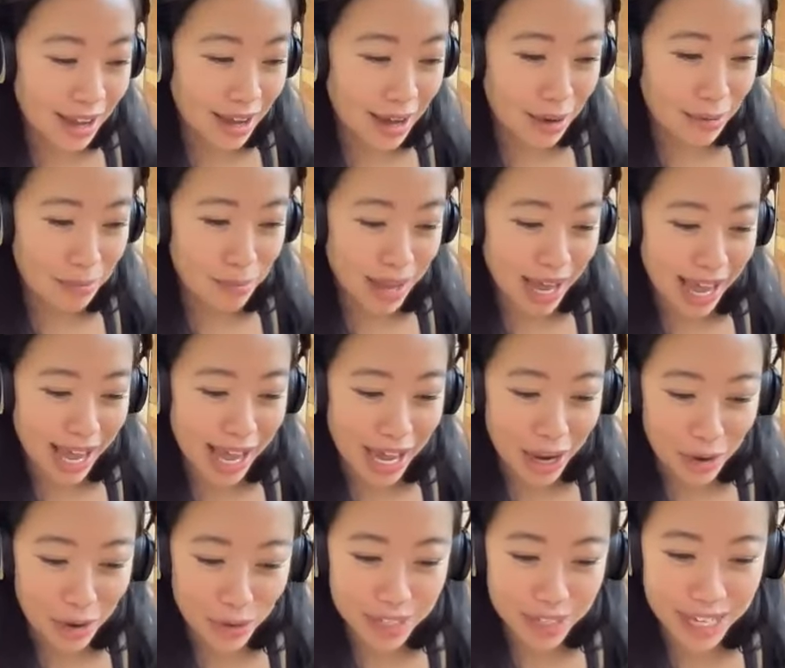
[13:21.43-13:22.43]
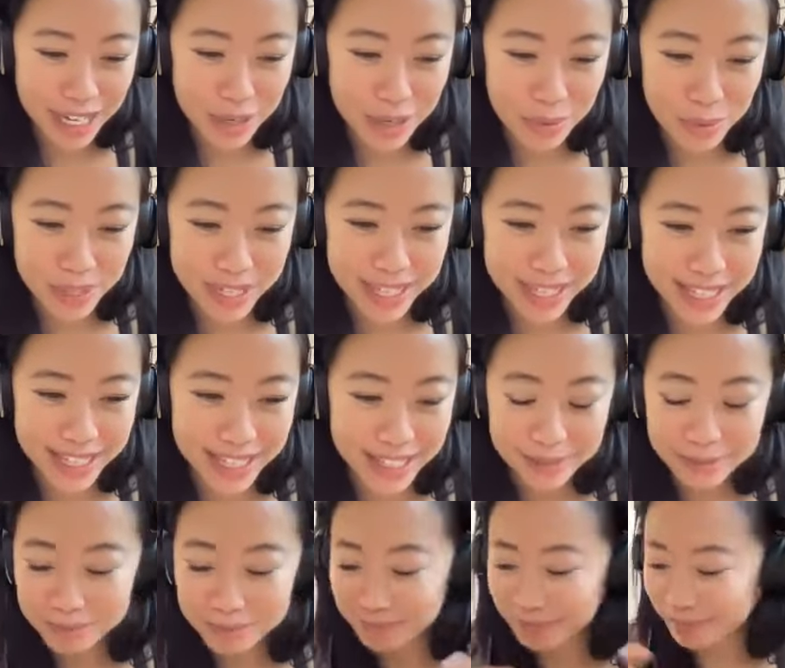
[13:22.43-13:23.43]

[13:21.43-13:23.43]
um, how can we